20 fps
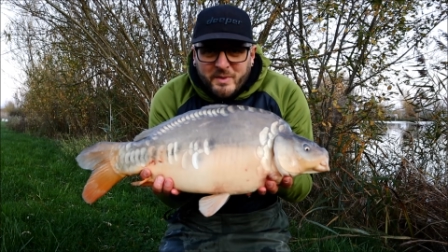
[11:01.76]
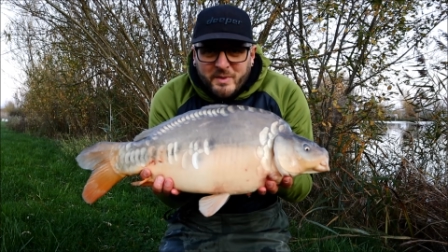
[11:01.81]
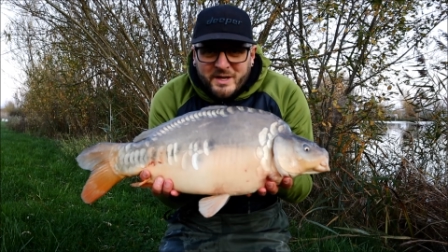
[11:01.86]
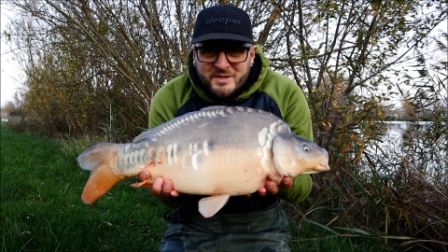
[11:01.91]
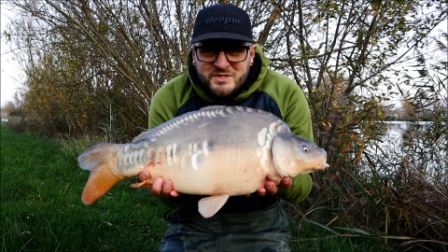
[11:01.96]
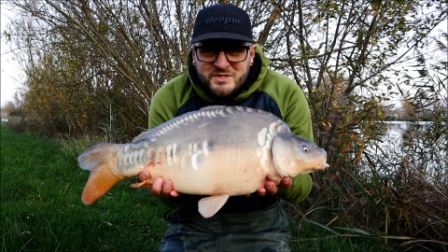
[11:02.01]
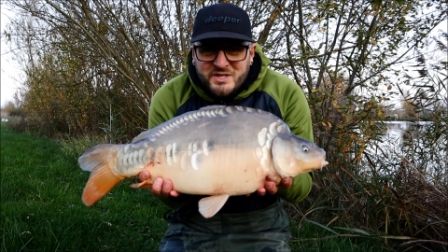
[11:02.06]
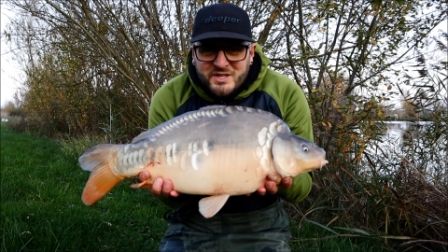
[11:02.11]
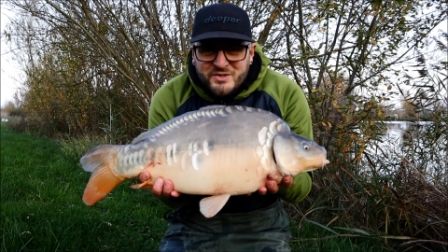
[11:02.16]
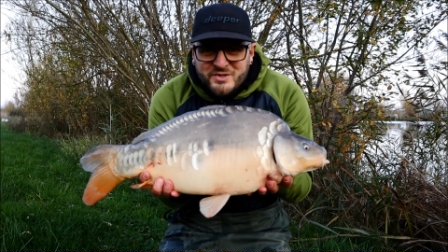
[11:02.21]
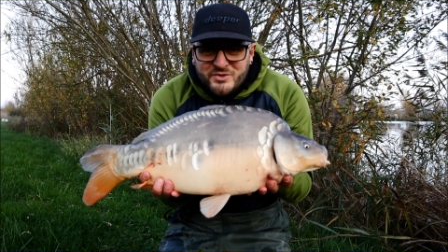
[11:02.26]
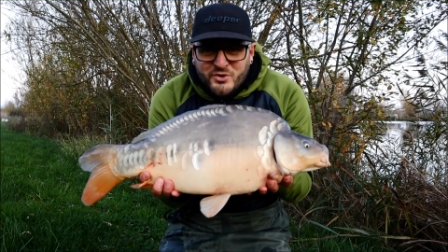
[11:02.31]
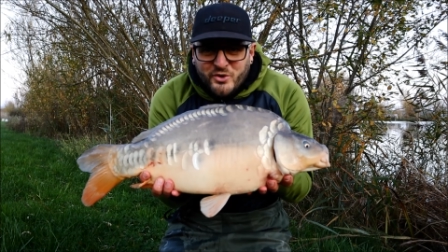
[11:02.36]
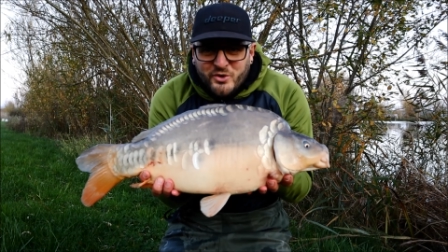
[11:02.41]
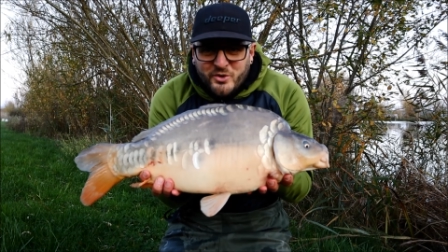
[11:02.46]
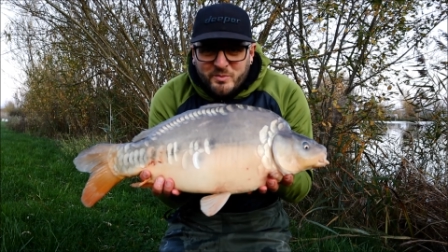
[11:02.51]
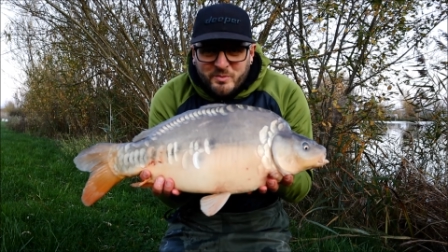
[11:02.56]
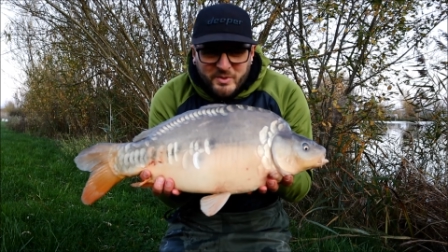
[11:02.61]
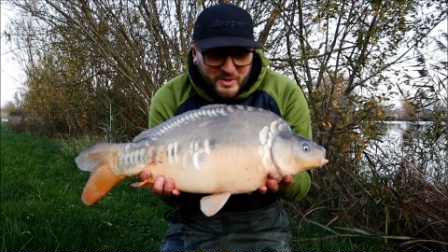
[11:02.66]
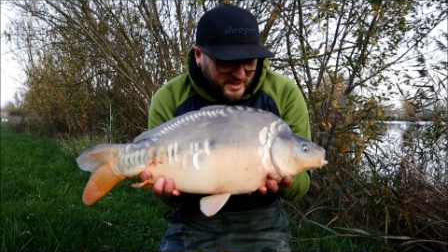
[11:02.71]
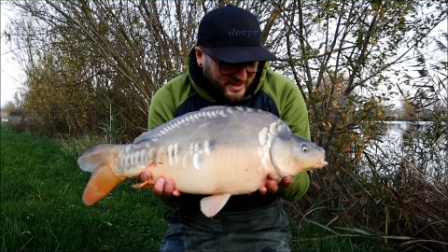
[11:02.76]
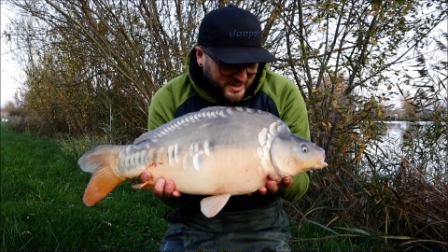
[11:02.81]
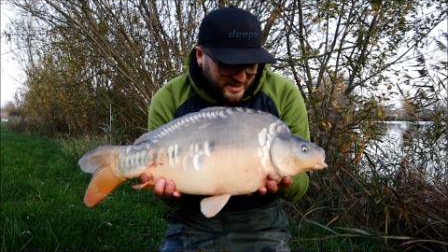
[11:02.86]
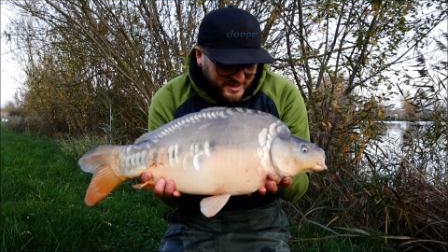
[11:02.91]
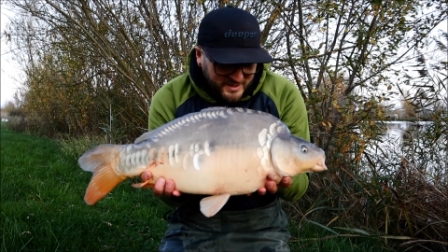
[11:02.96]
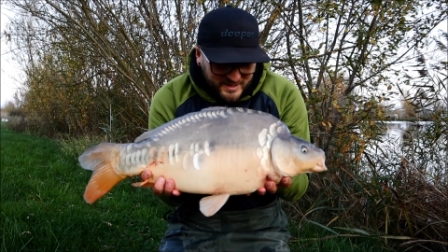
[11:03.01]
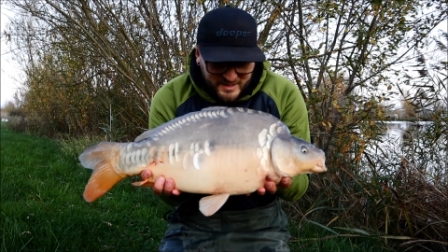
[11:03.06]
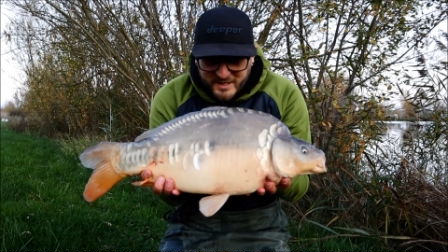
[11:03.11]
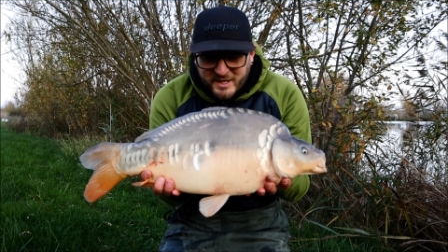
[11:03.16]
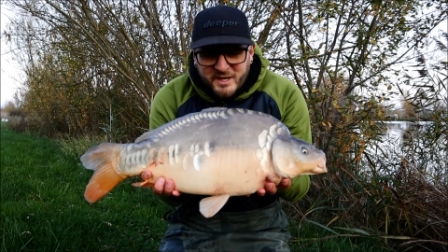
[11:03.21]
man syndrome,
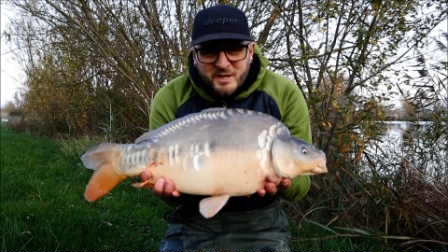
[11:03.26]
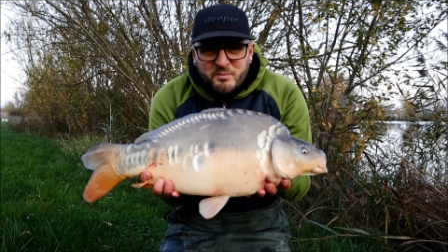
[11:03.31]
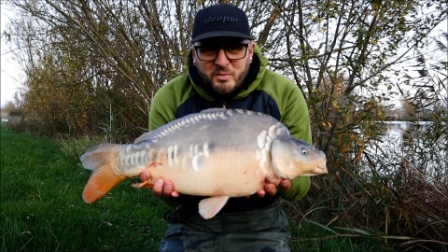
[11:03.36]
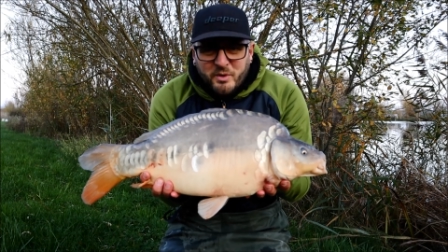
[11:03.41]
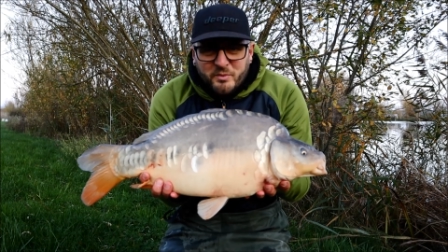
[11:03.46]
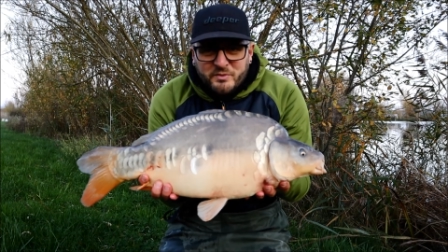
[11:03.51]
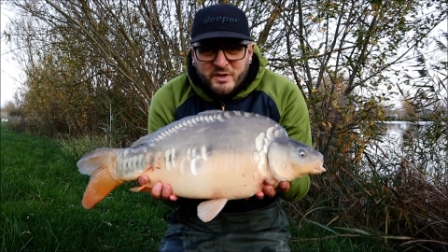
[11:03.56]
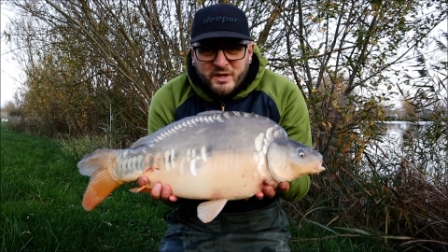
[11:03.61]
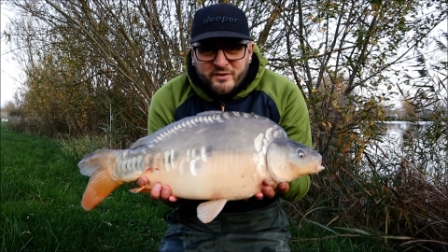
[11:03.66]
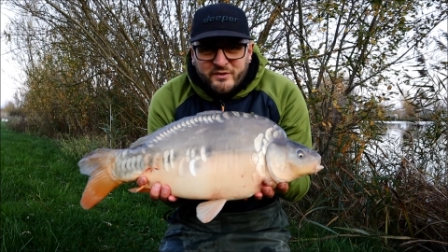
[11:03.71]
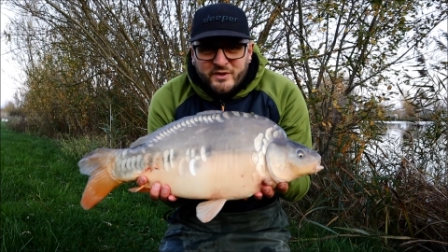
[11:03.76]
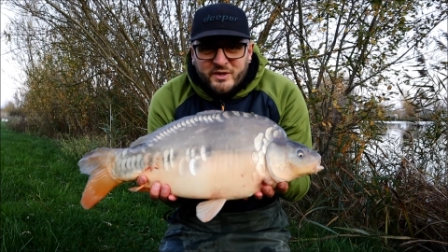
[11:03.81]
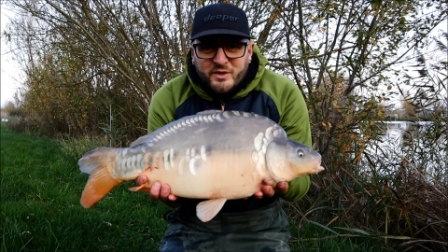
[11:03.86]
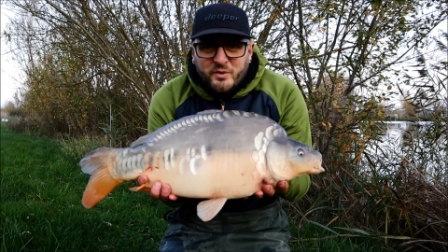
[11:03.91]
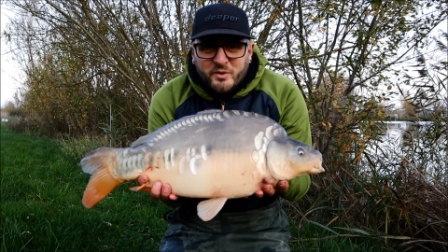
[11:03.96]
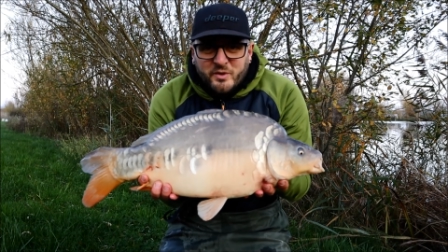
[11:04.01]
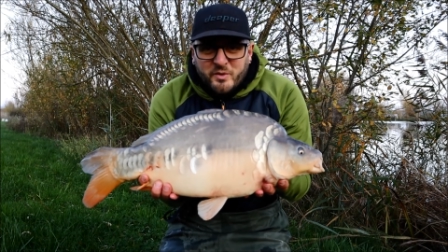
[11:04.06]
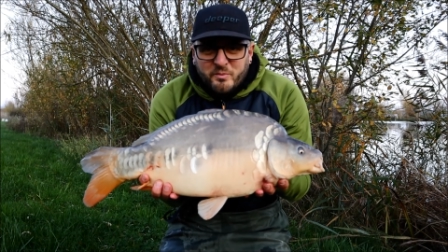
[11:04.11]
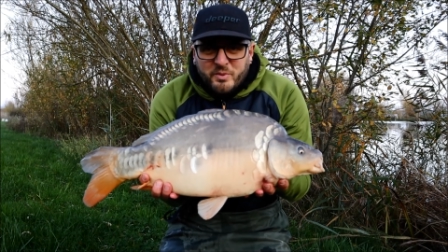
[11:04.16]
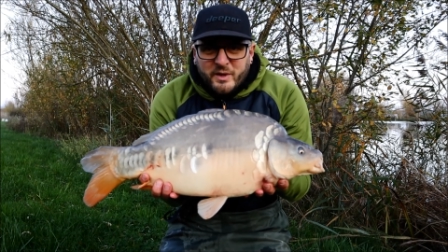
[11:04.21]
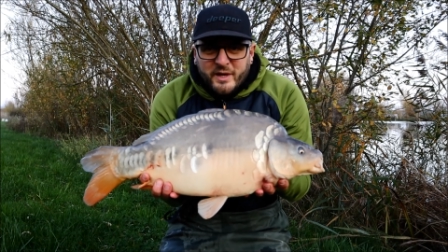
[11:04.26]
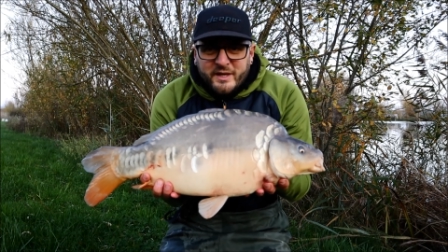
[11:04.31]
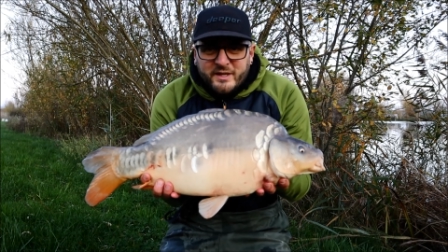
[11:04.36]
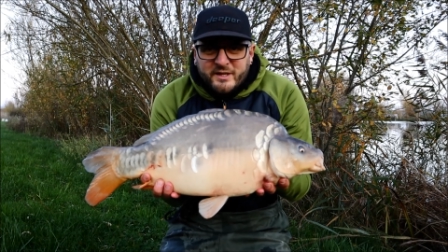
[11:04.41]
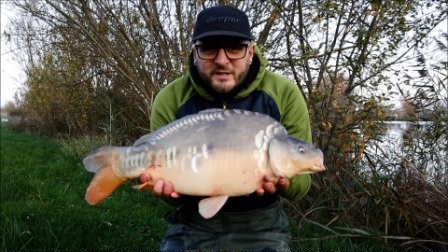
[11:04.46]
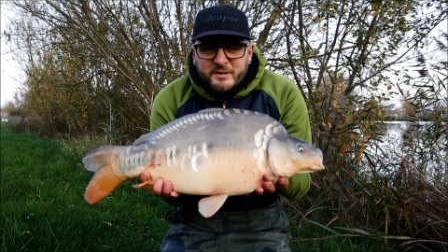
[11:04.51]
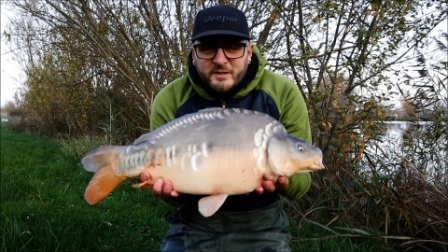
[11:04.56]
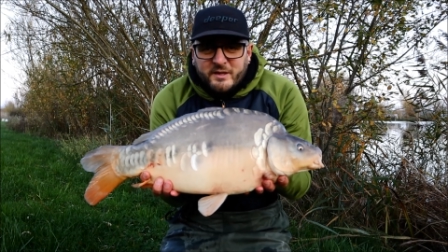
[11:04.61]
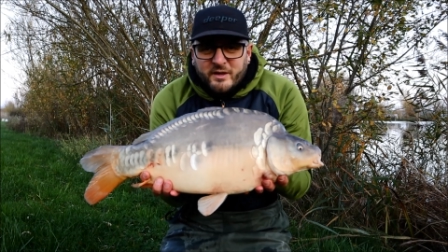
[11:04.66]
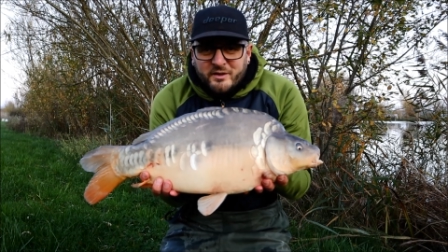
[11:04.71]
but I'm definitely not complaining.